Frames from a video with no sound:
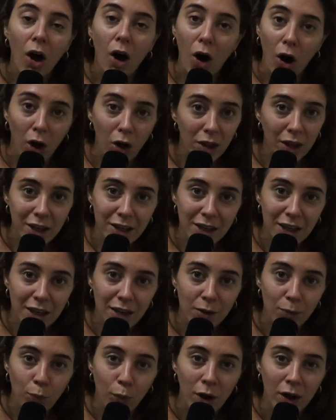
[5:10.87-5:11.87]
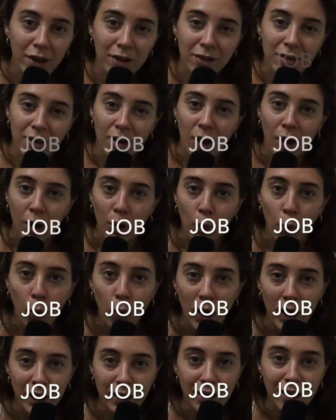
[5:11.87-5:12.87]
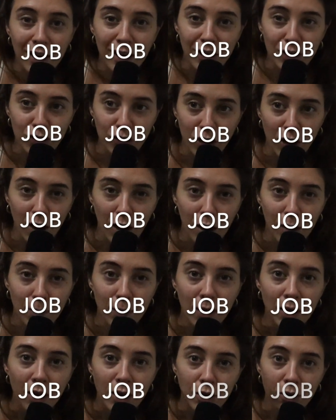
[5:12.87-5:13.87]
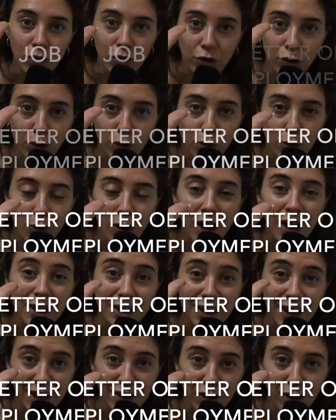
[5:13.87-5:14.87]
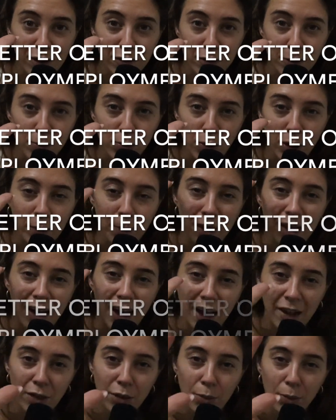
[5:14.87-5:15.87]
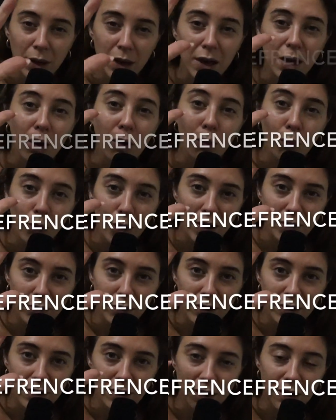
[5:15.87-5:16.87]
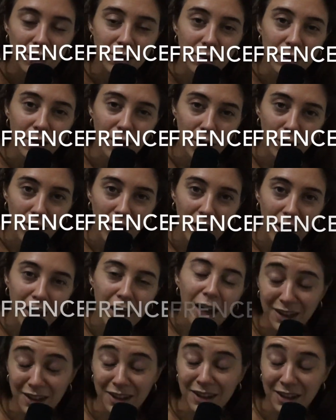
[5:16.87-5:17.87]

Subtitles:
All I needed was, one, a job, two, a letter of employment, and three, references, okay?